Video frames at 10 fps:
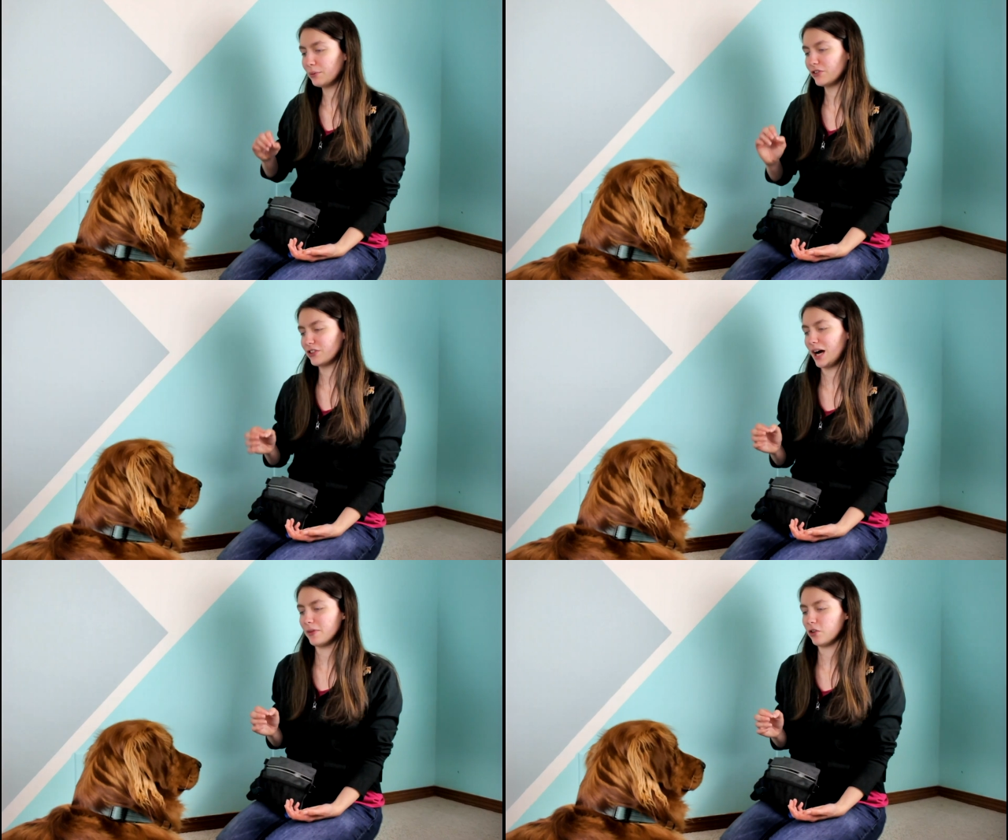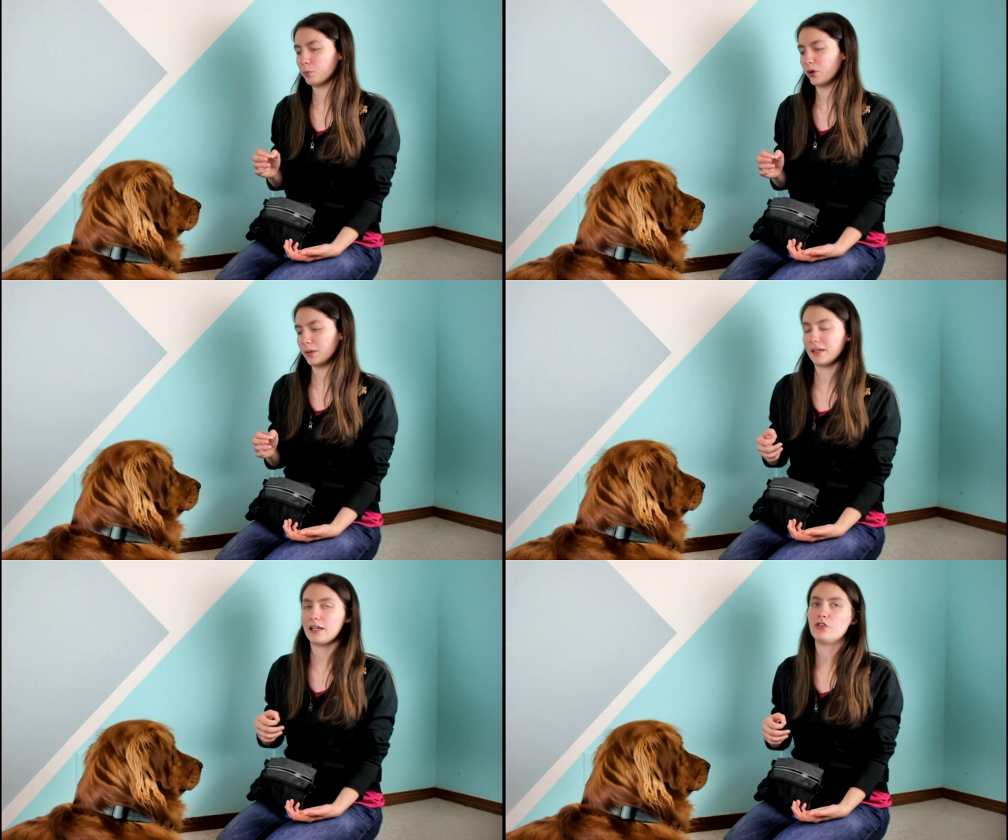would stop at this
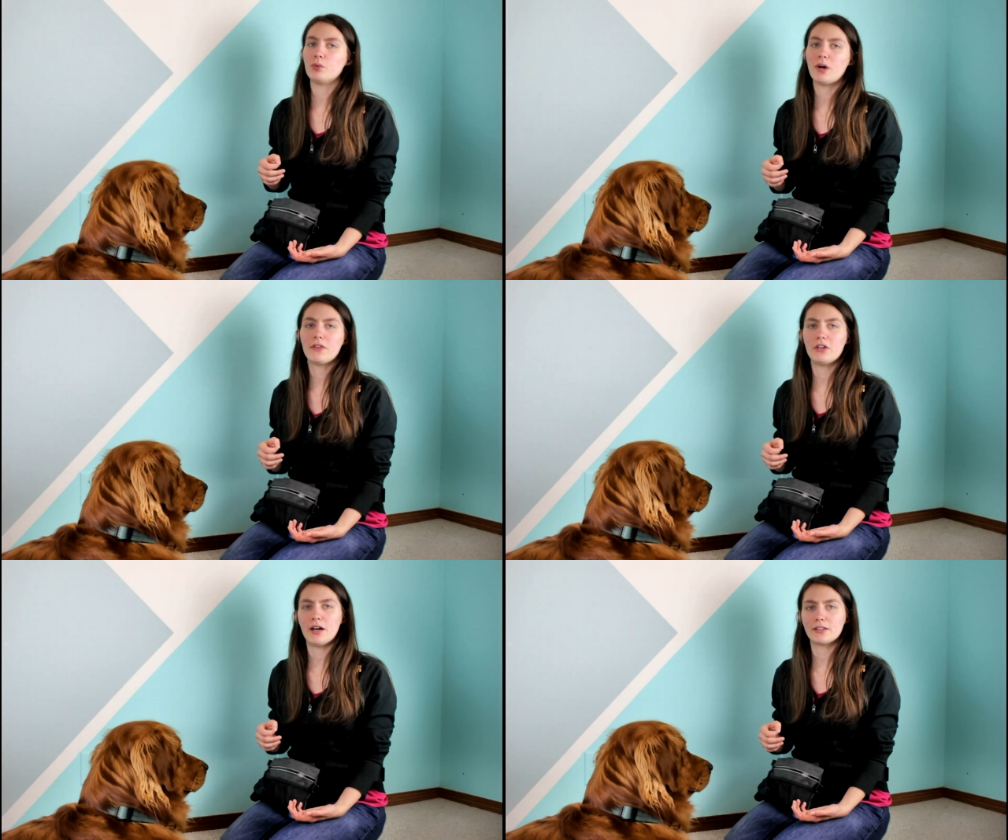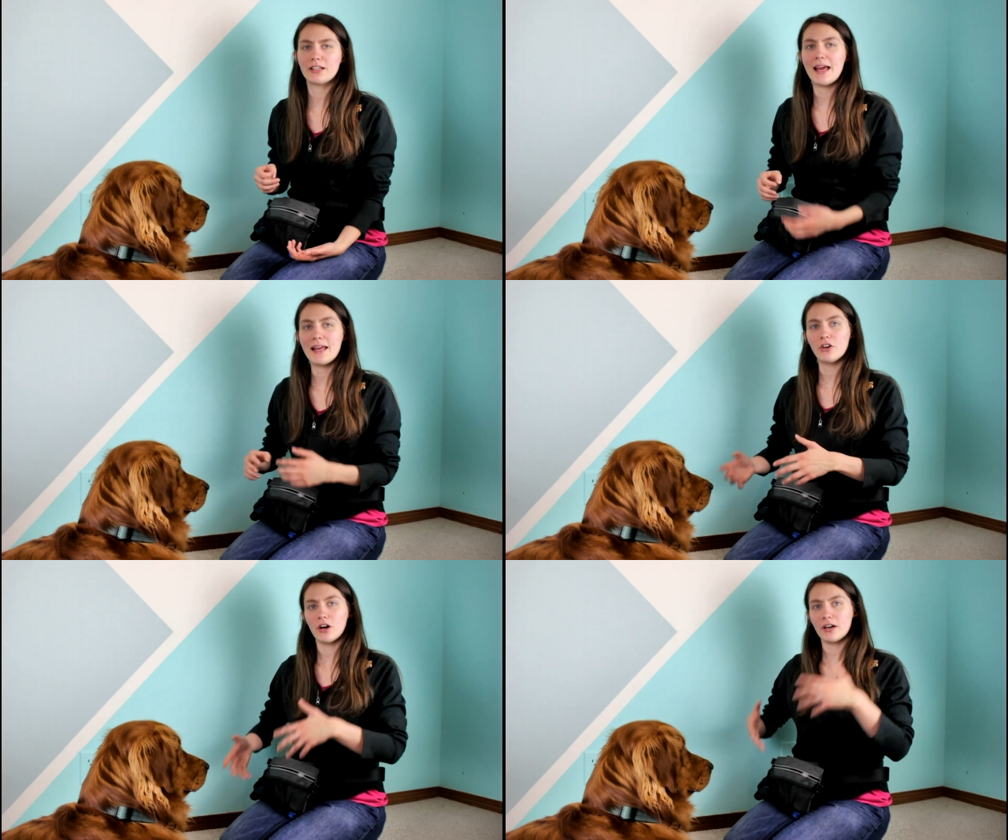point because you want the dog to
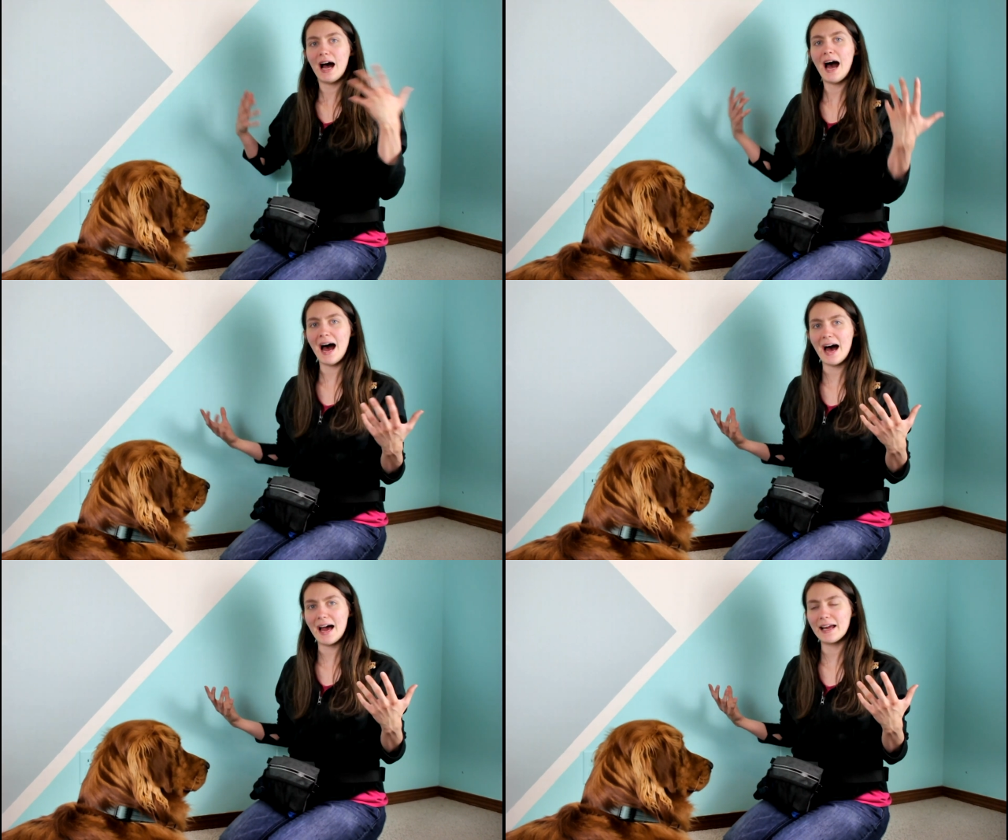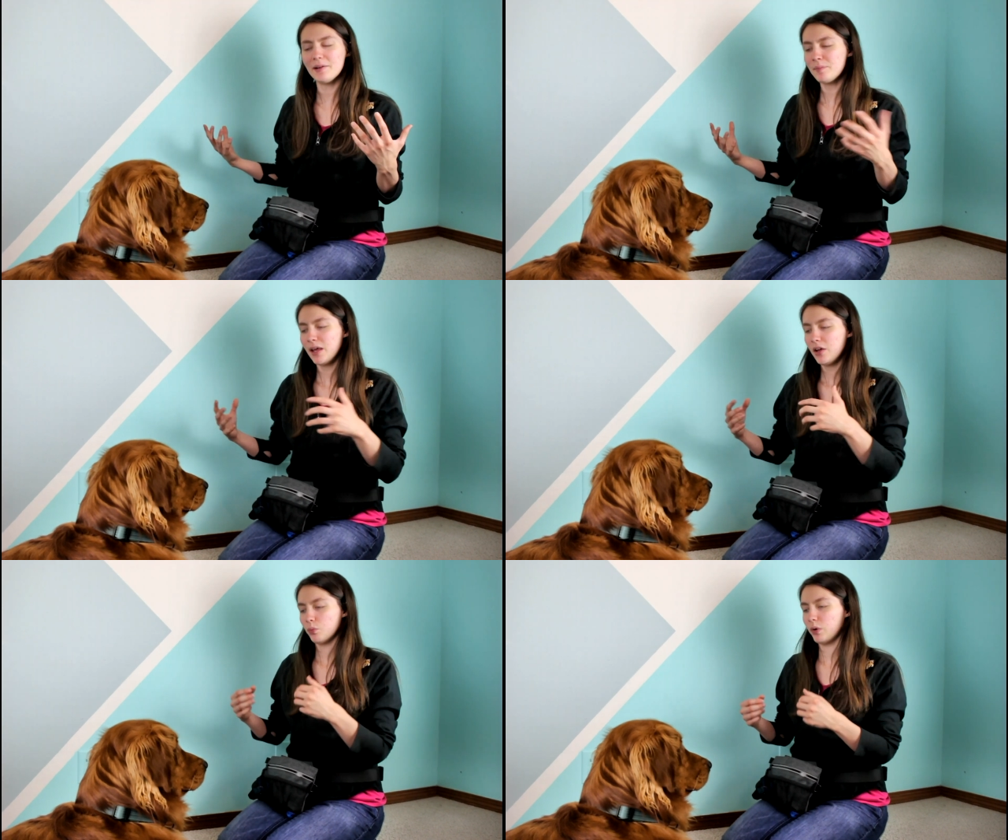end on a high
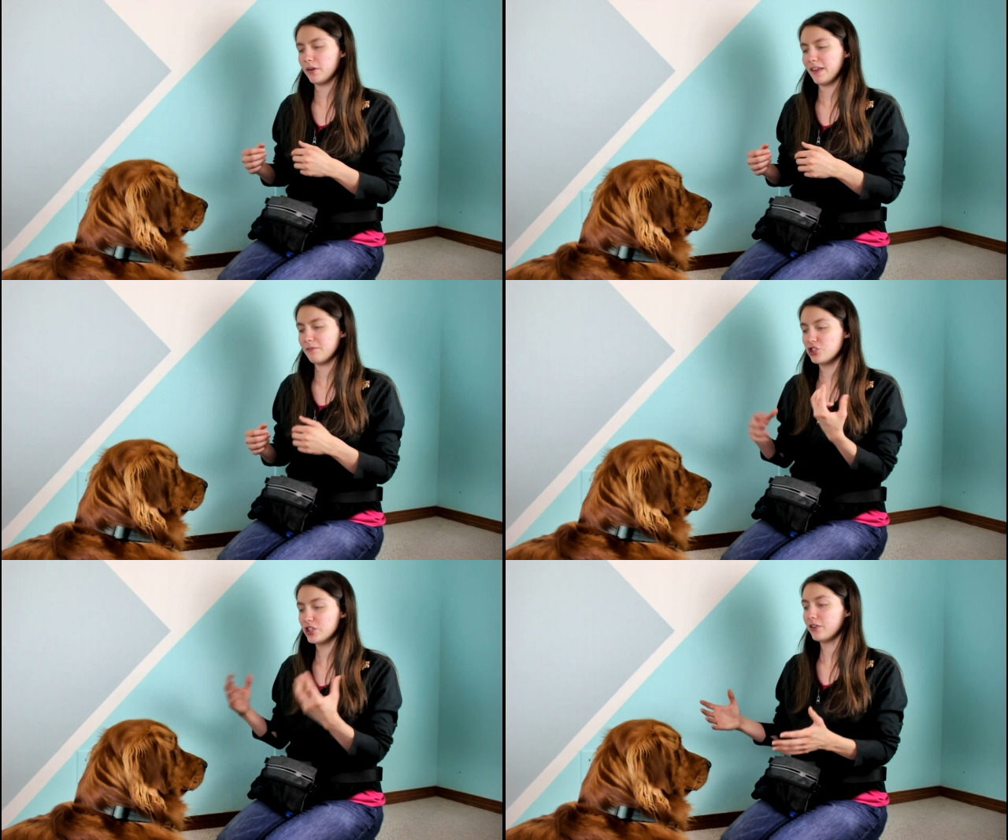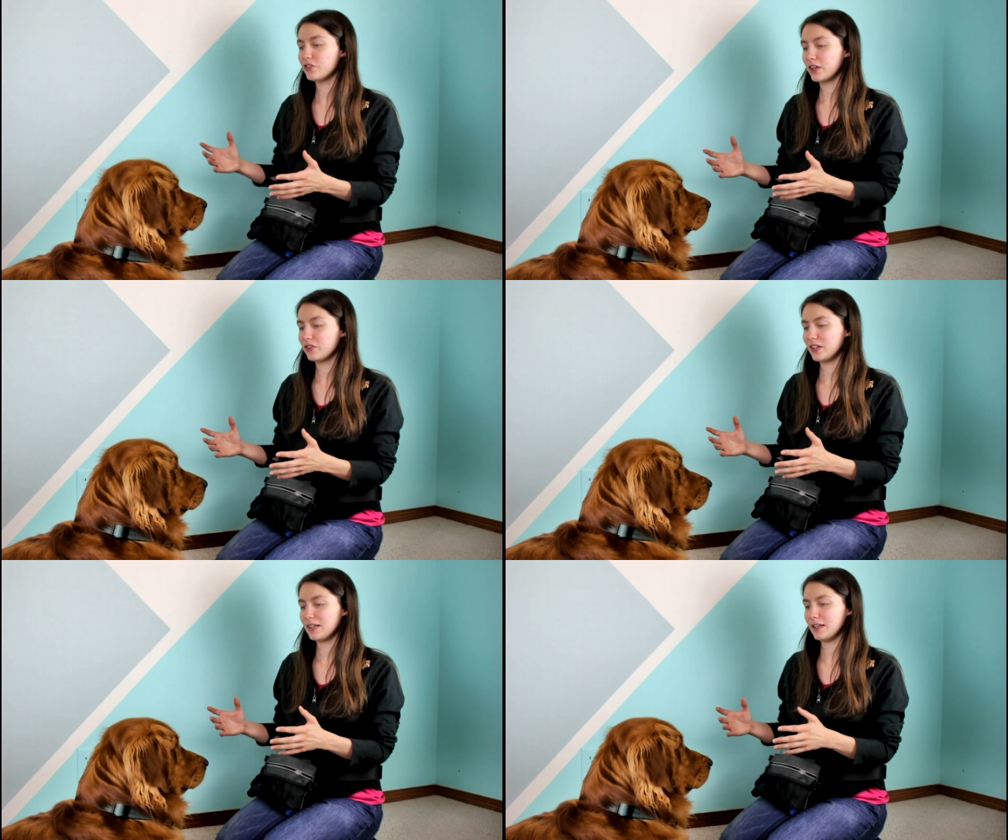where they've just
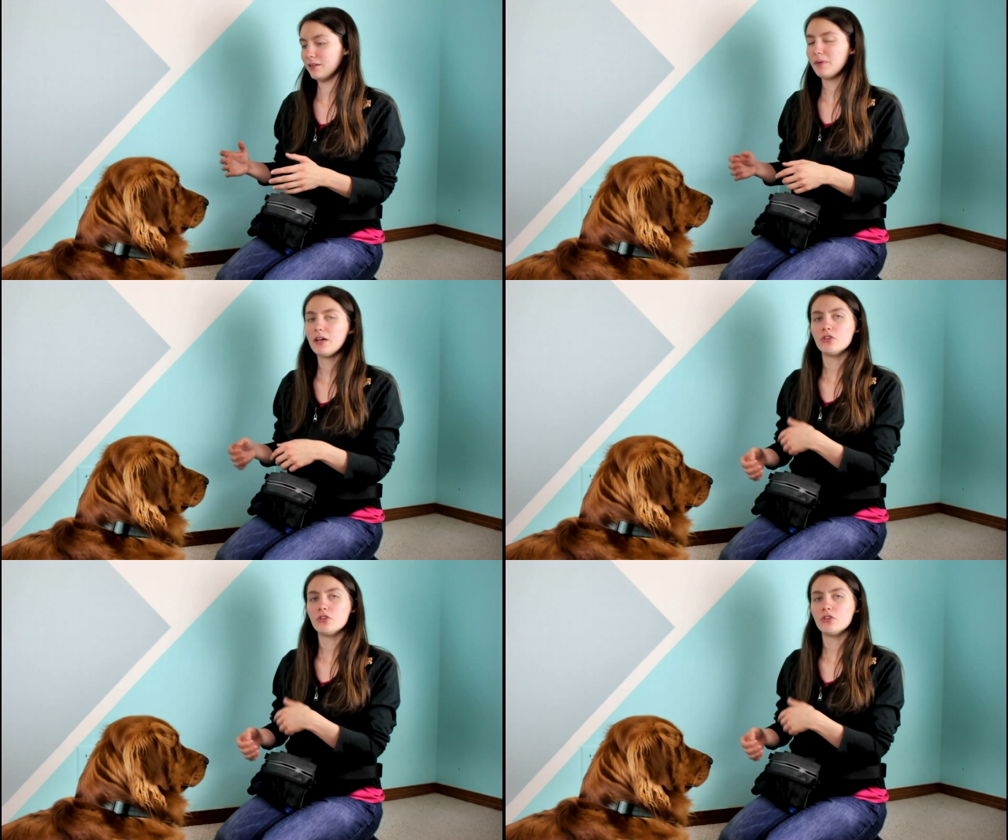succeeded